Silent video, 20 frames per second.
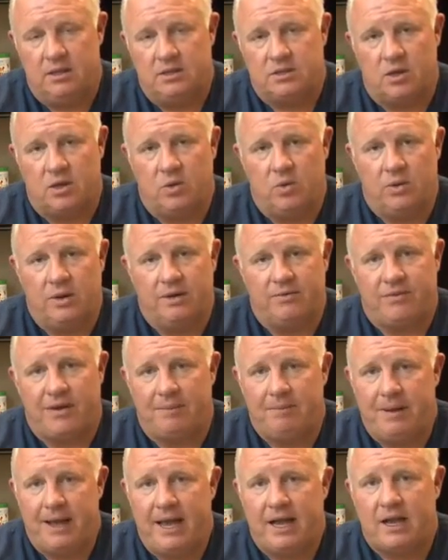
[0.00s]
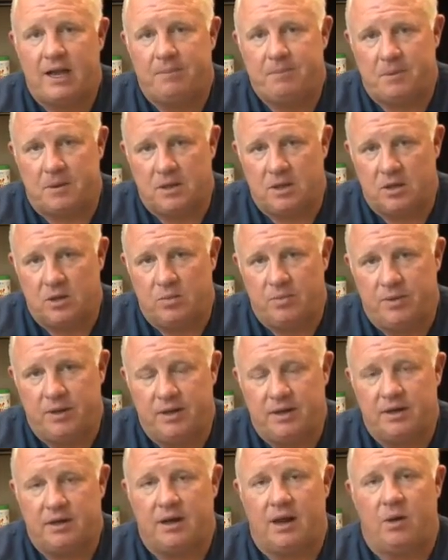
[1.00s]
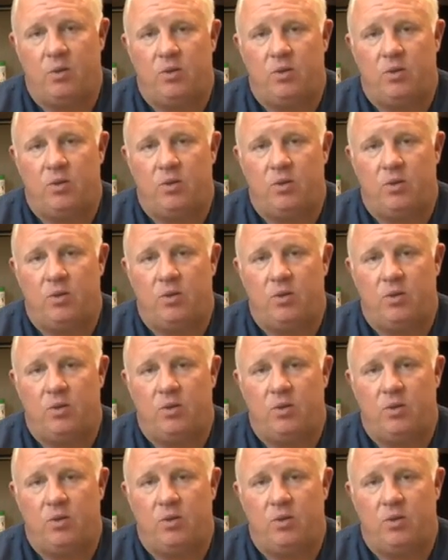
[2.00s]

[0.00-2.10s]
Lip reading: So if I back up a little bit,